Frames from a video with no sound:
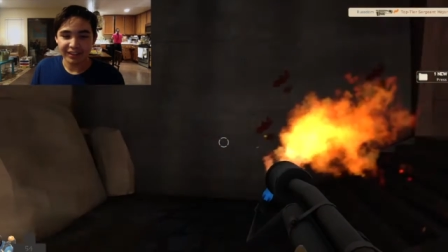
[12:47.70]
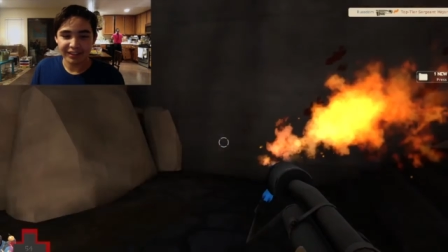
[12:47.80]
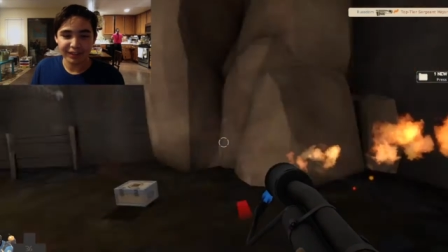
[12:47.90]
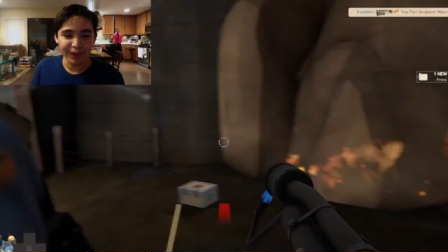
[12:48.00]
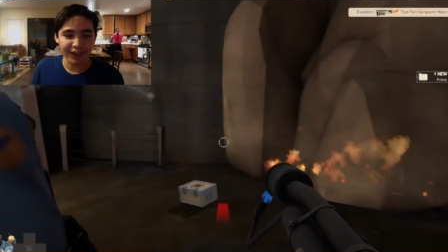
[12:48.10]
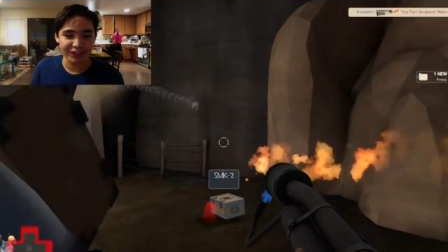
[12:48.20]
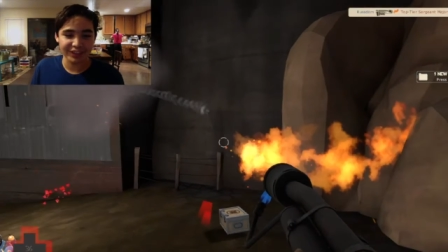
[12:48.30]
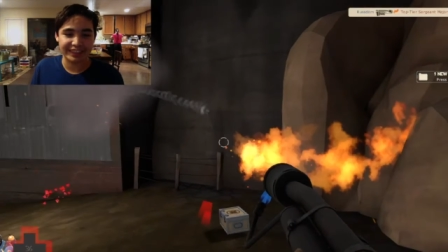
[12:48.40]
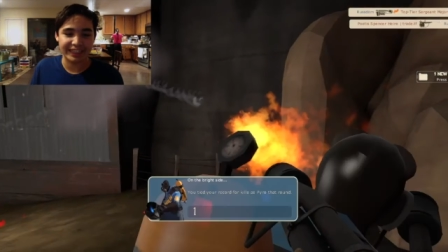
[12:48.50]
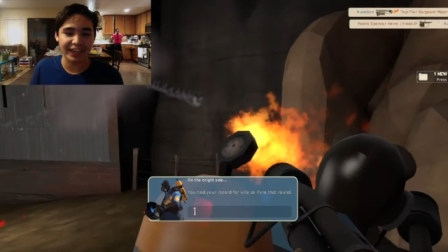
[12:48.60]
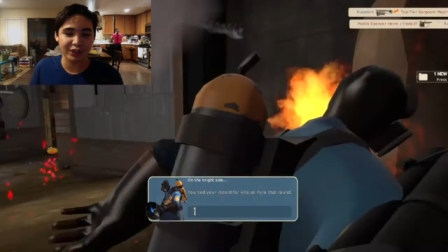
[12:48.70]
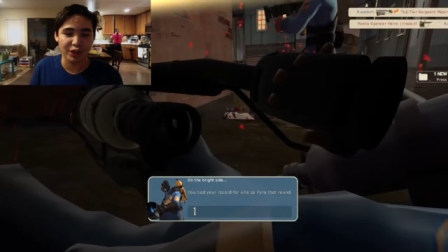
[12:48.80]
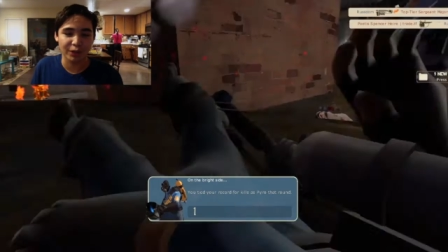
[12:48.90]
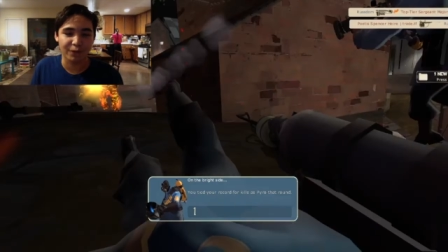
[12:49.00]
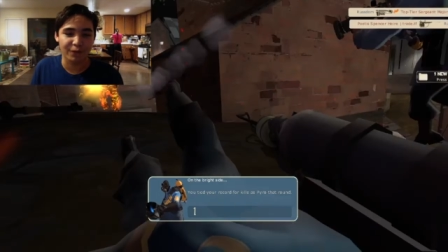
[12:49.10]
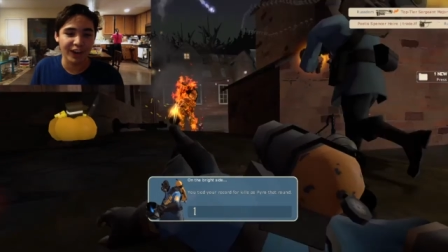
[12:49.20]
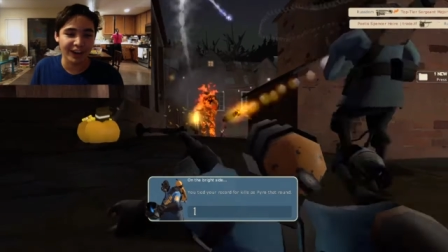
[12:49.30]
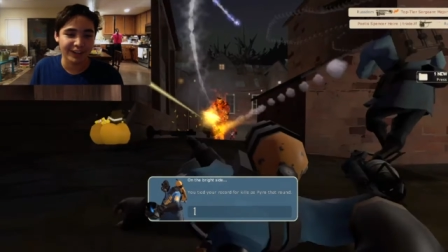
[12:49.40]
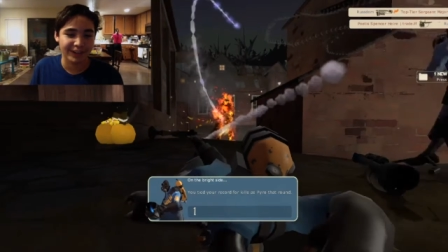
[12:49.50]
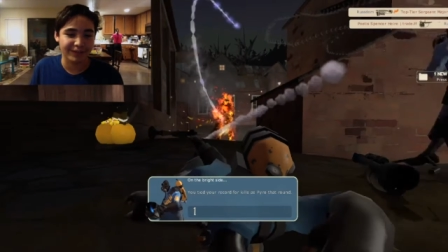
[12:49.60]
Come on, just catch on
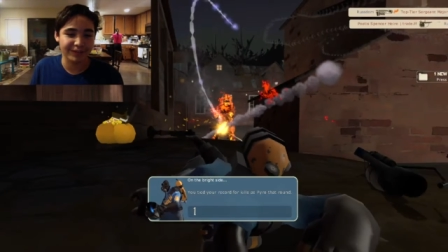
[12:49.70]
fire!